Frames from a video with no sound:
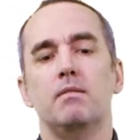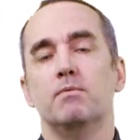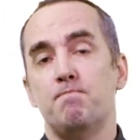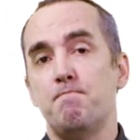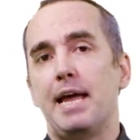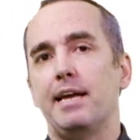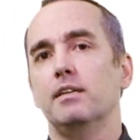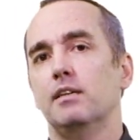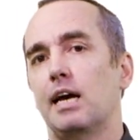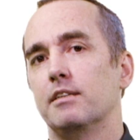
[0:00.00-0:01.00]

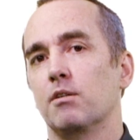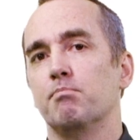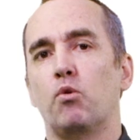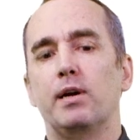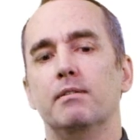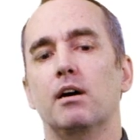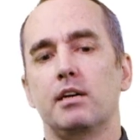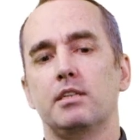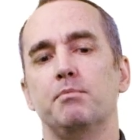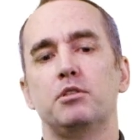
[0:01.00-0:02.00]
may at some point
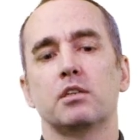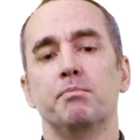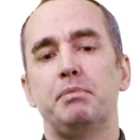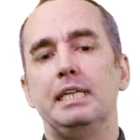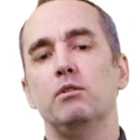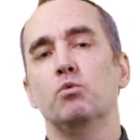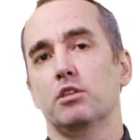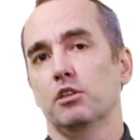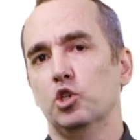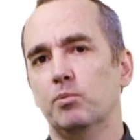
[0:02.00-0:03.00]
attempt to compete
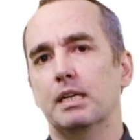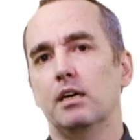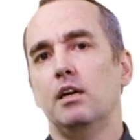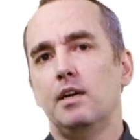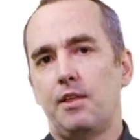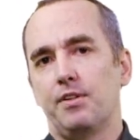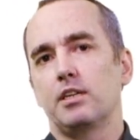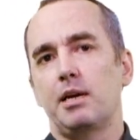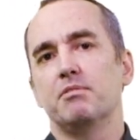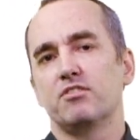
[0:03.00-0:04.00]
with Illumina and the
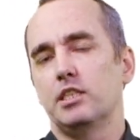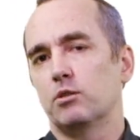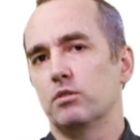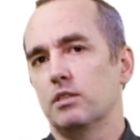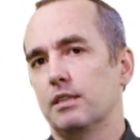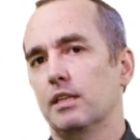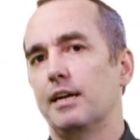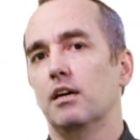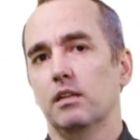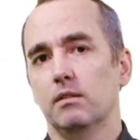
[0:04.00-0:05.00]
type of sequencing
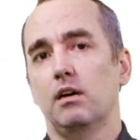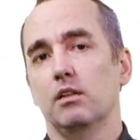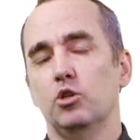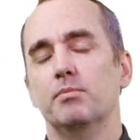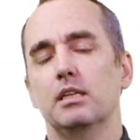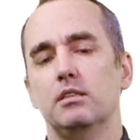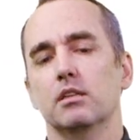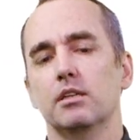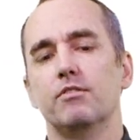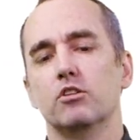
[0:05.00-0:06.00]
that Illumina
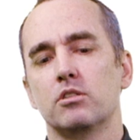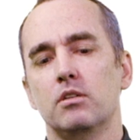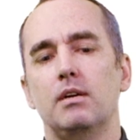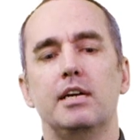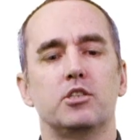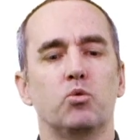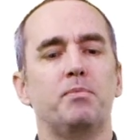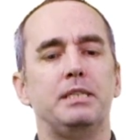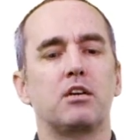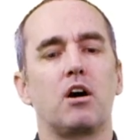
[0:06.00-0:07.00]
delivers. And so we'll
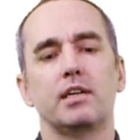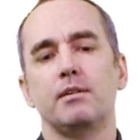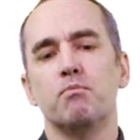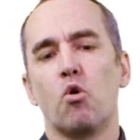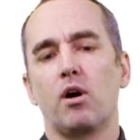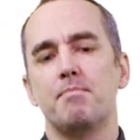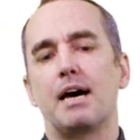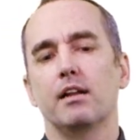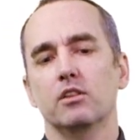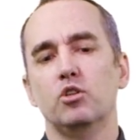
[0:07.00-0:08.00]
be talking more
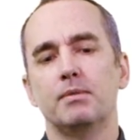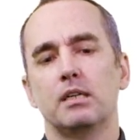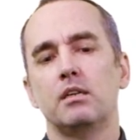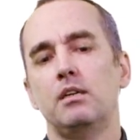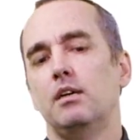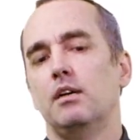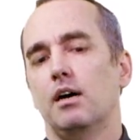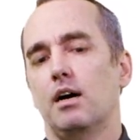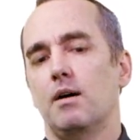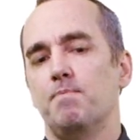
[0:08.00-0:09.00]
about Illumina
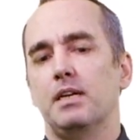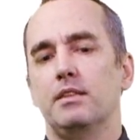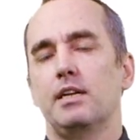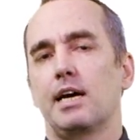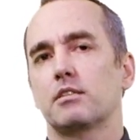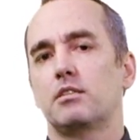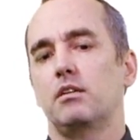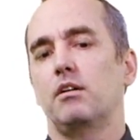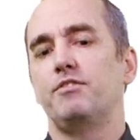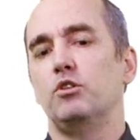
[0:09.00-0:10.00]
in the next
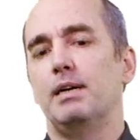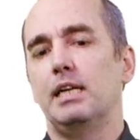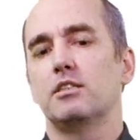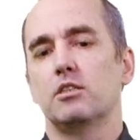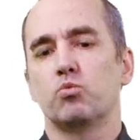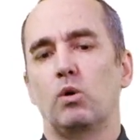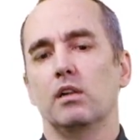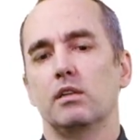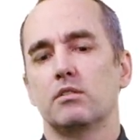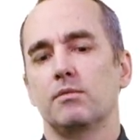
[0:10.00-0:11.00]
few minutes, as
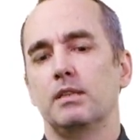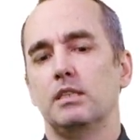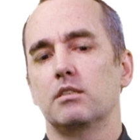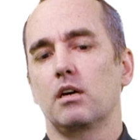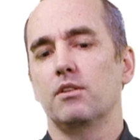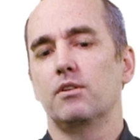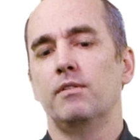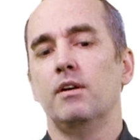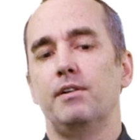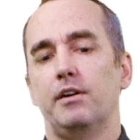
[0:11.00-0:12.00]
well as some of these other
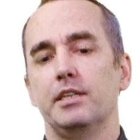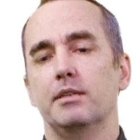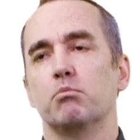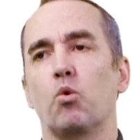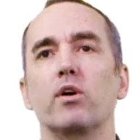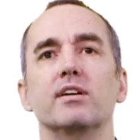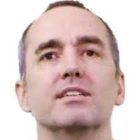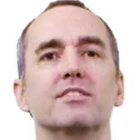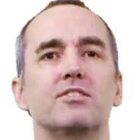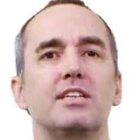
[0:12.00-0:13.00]
very
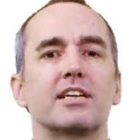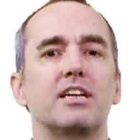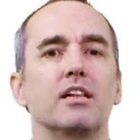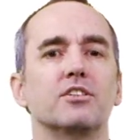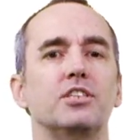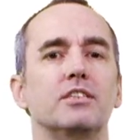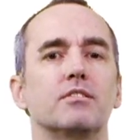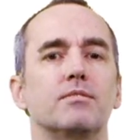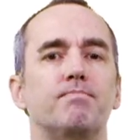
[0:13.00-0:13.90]
important technologies.